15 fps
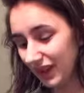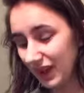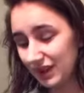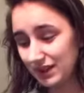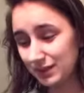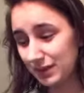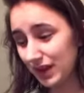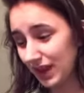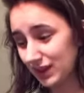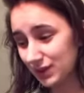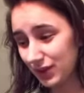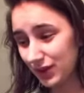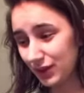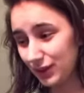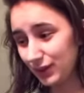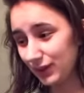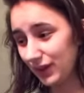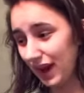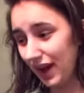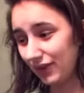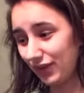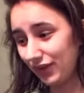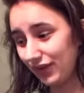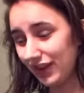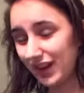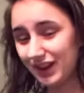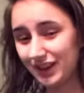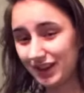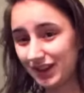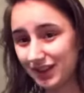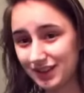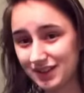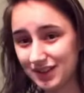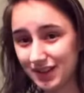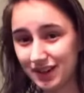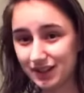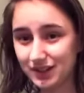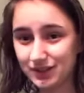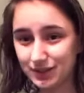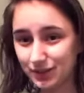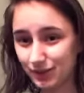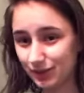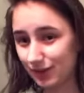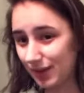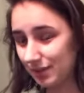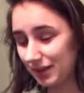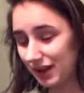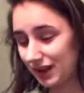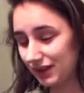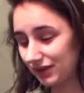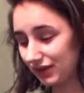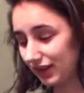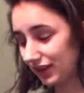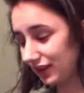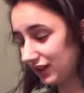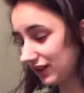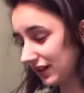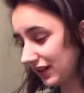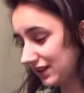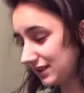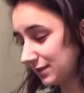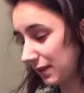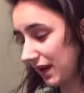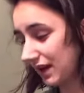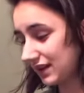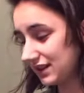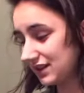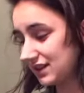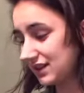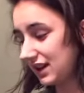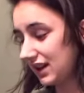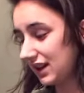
To be honest with you, half of it I didn't understand because, you know, I'm not very good at Spanish.